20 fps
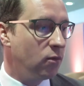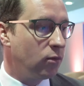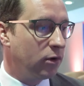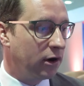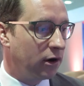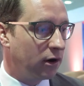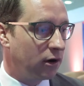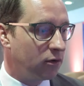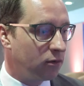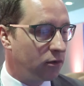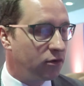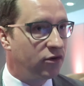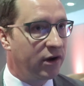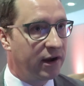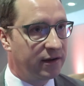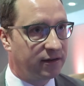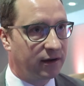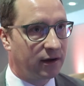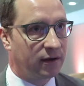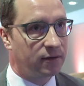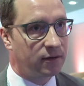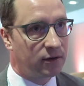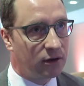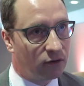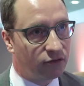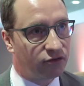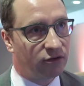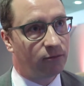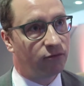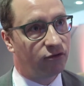We're raising
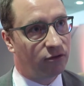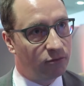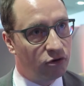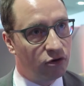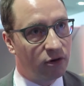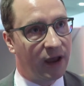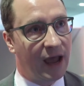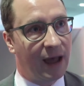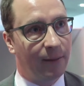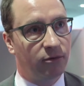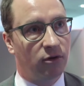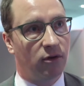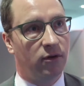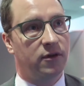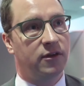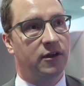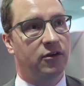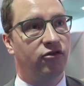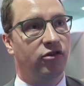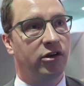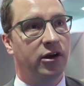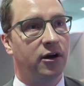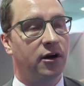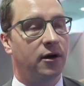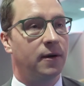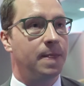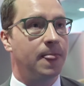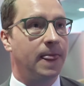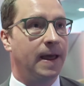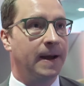some new capital this
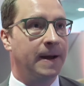year